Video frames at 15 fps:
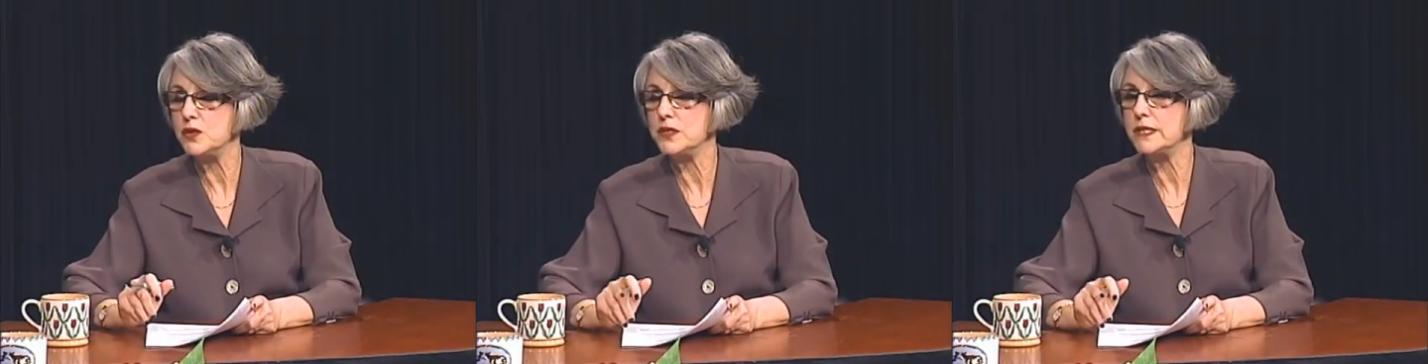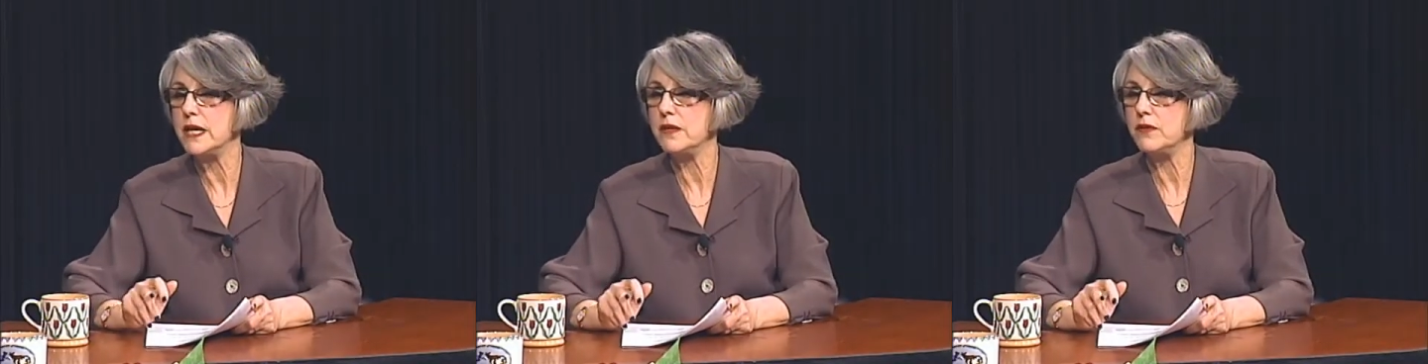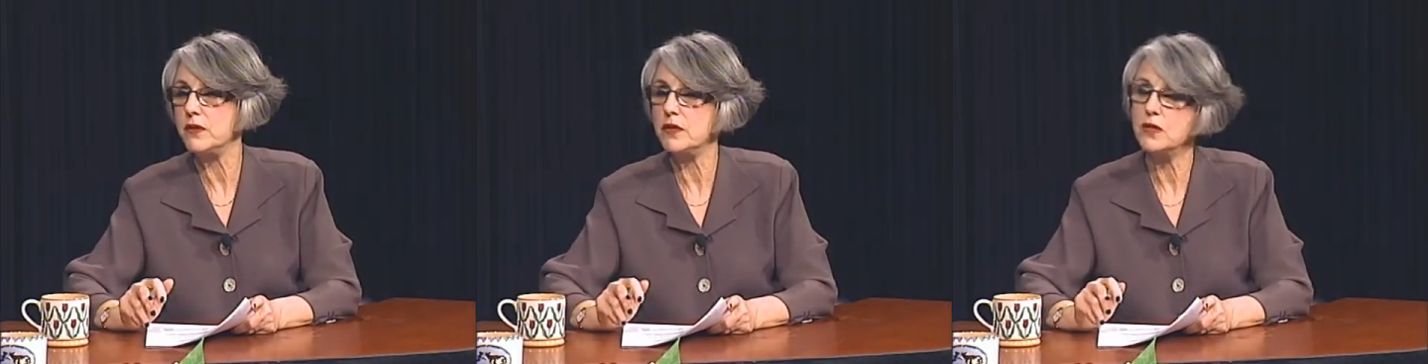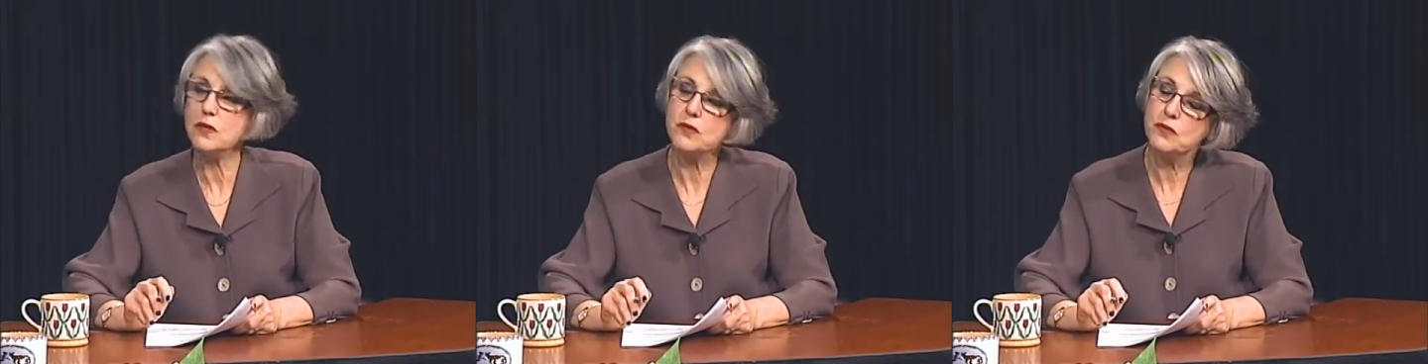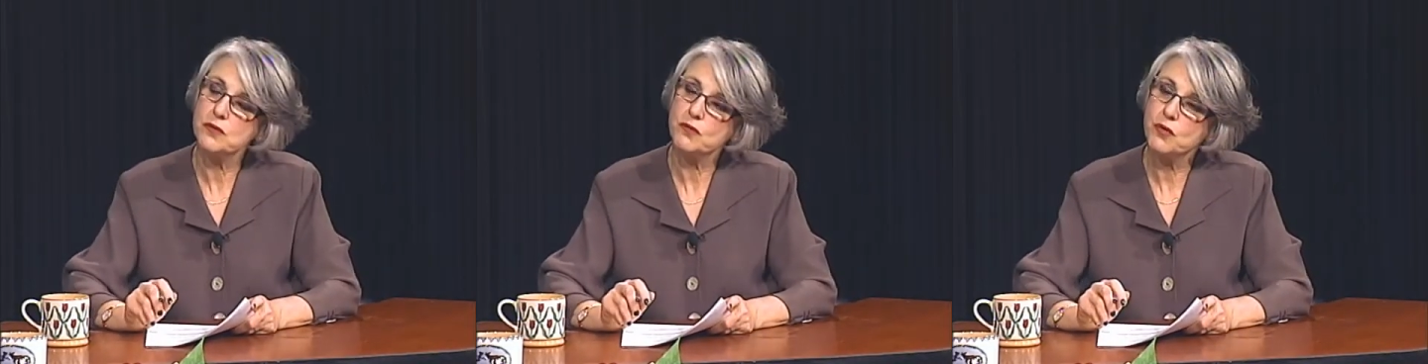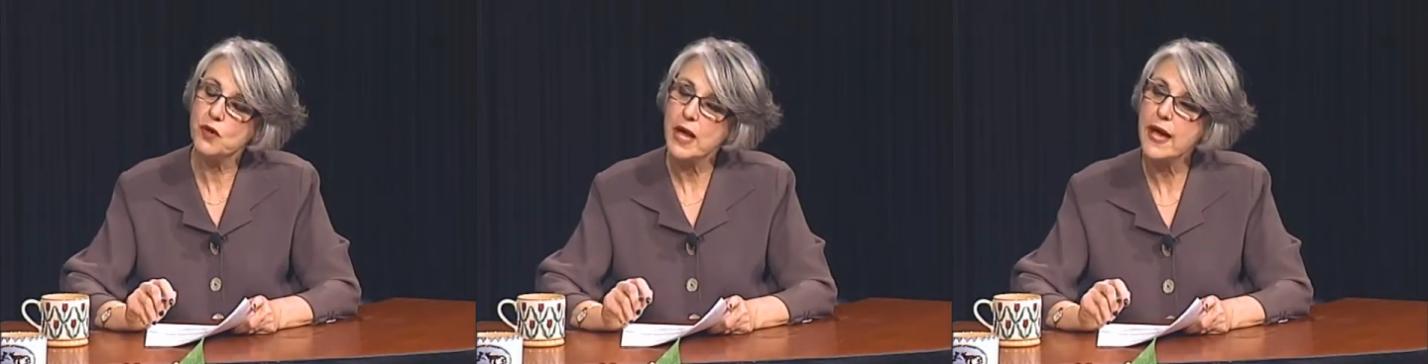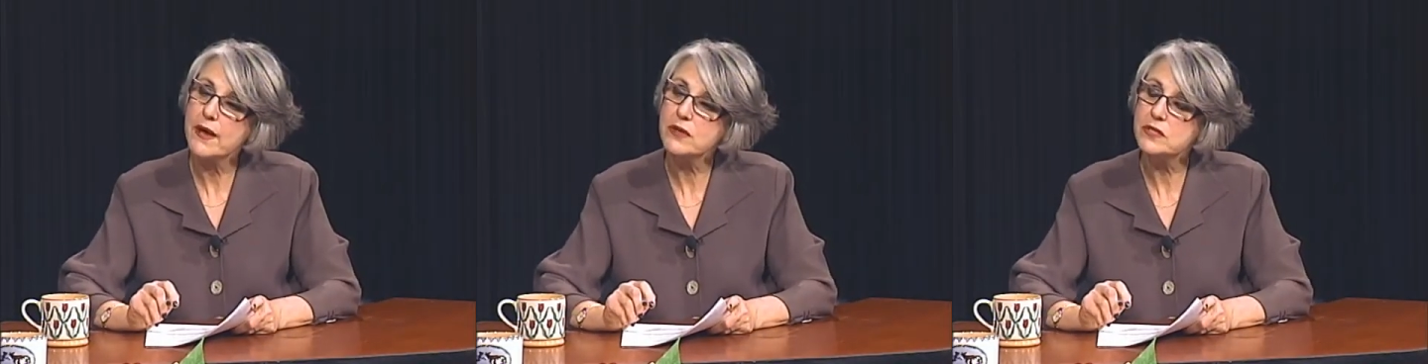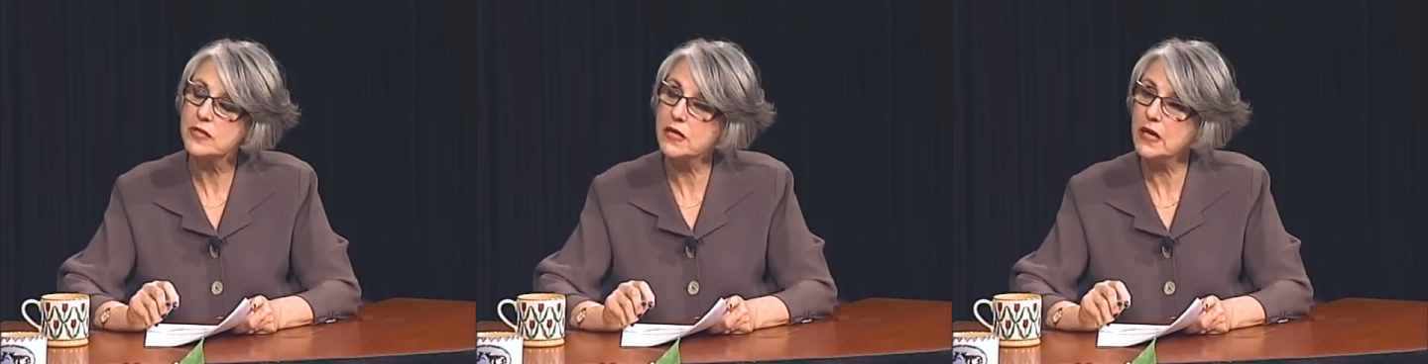You said for
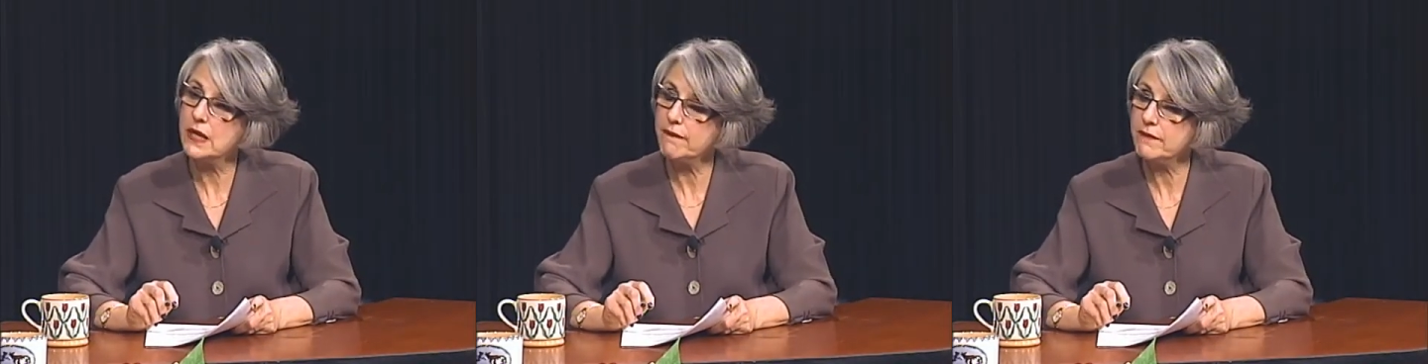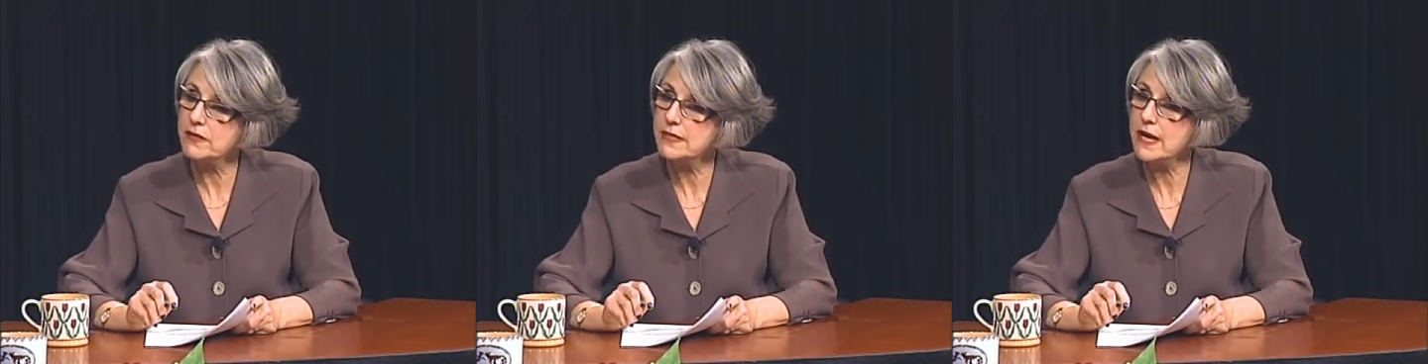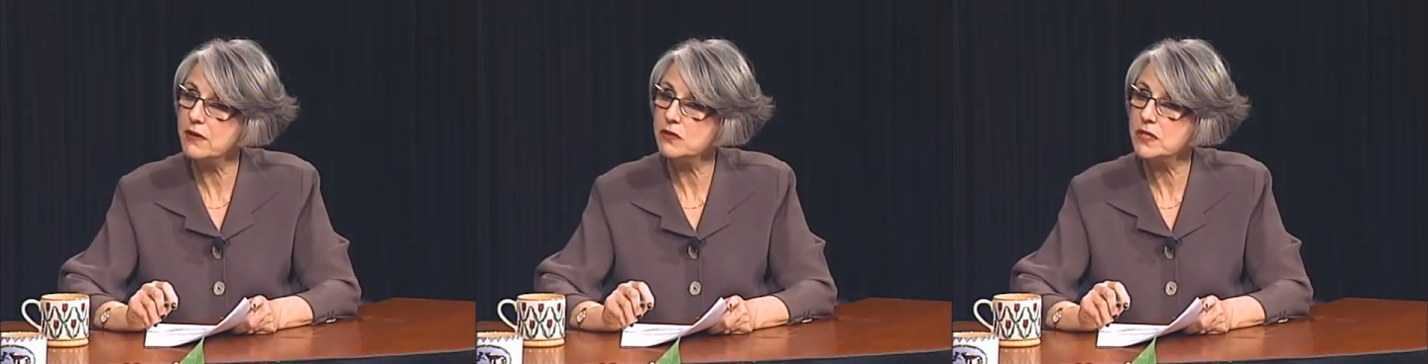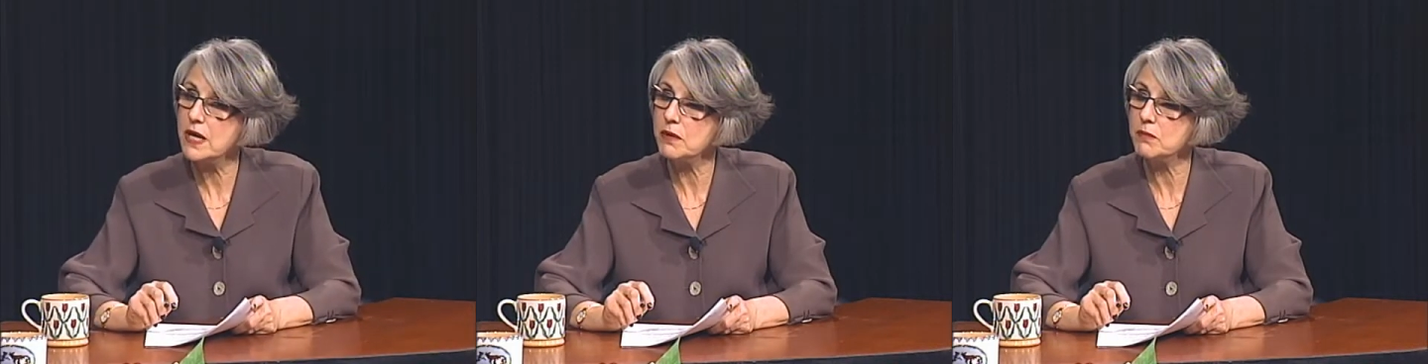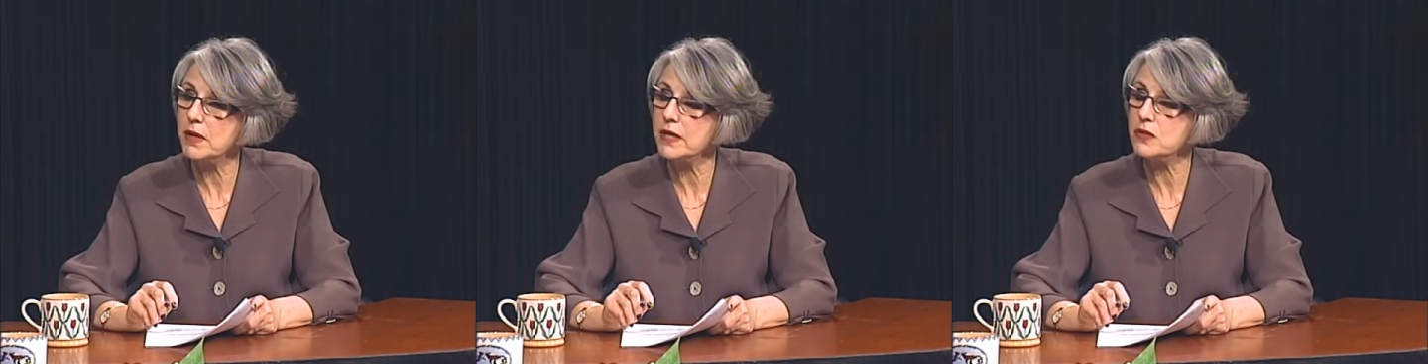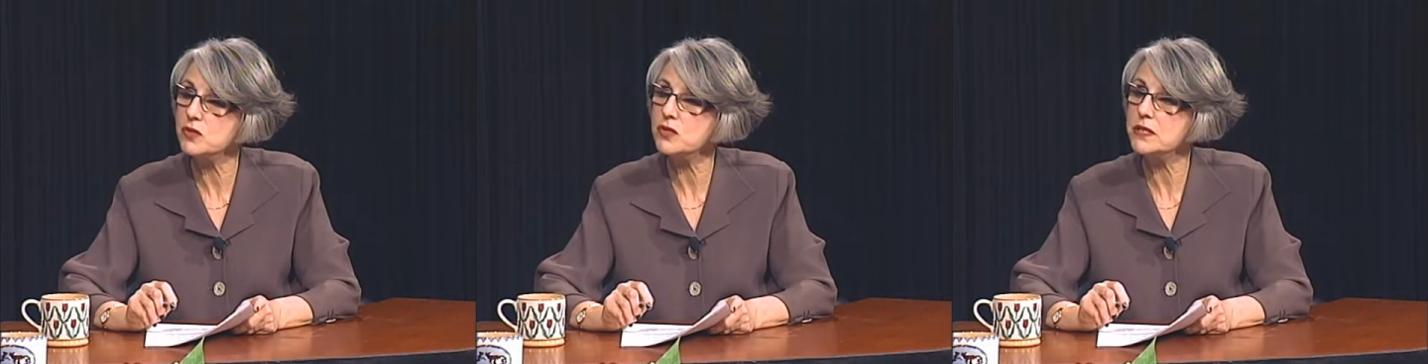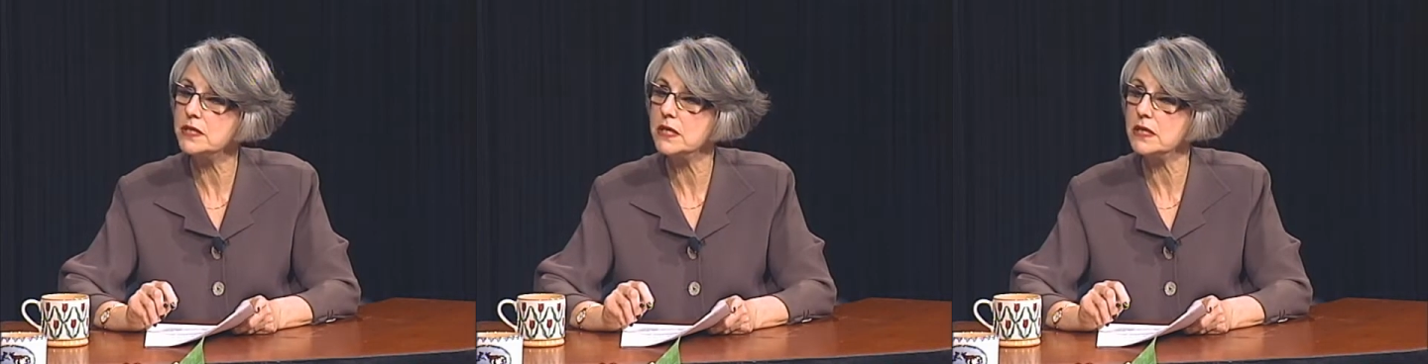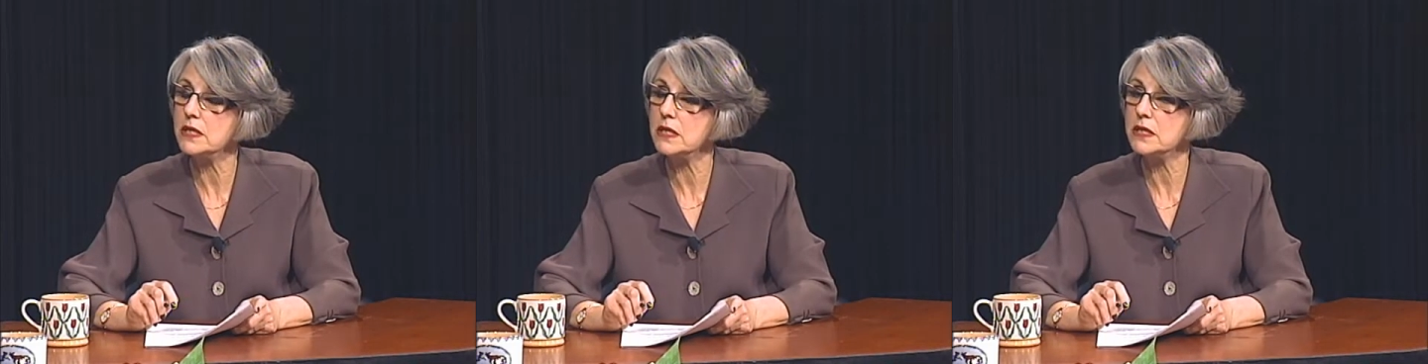housing in the downtown, my
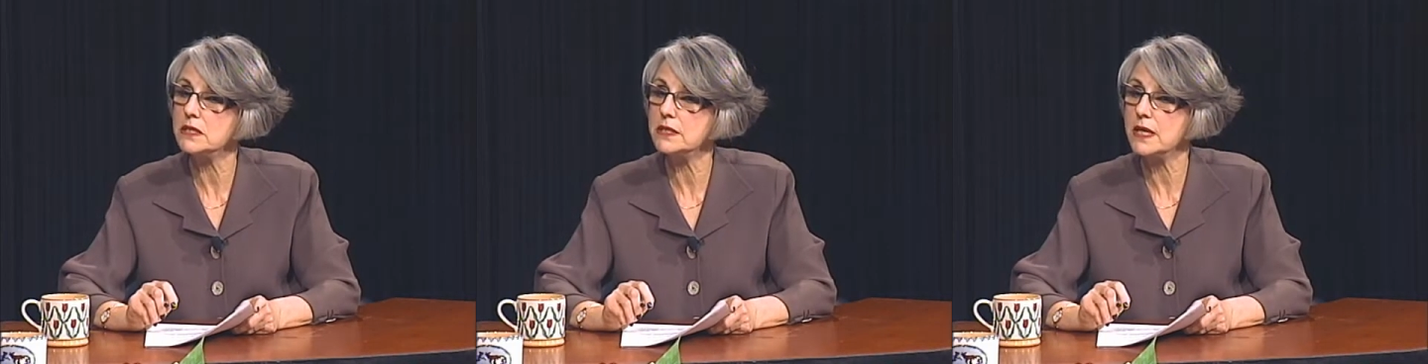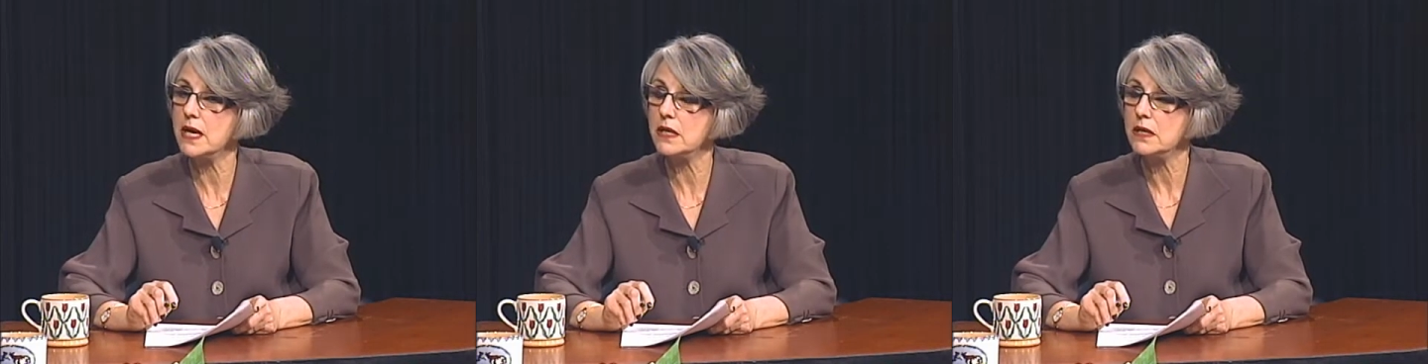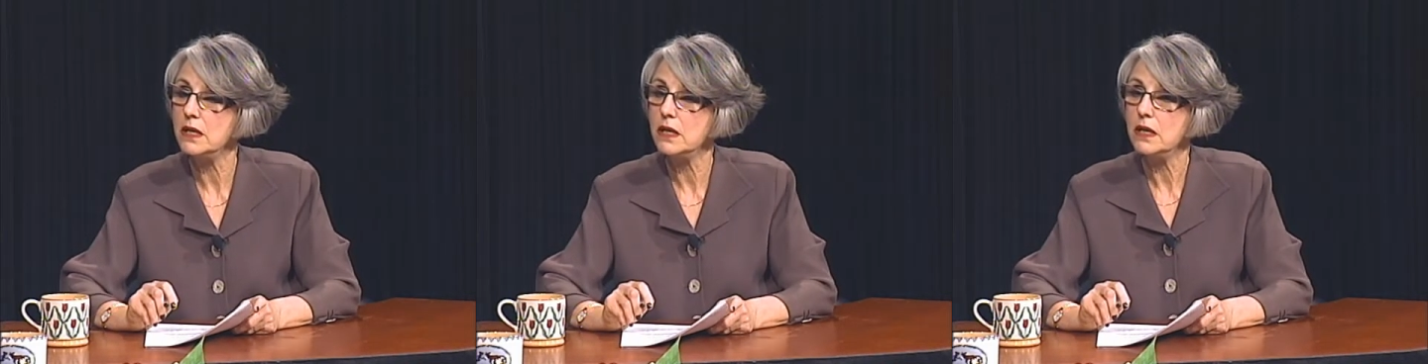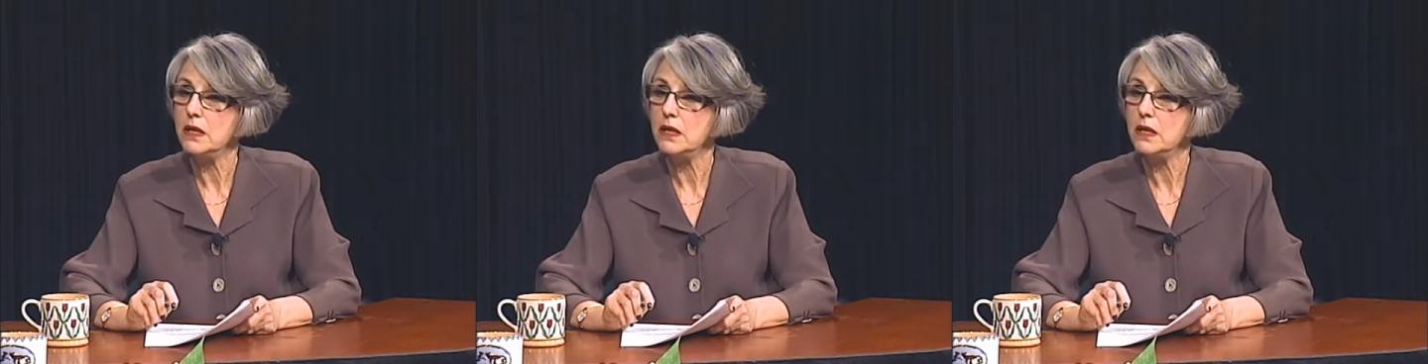understanding is that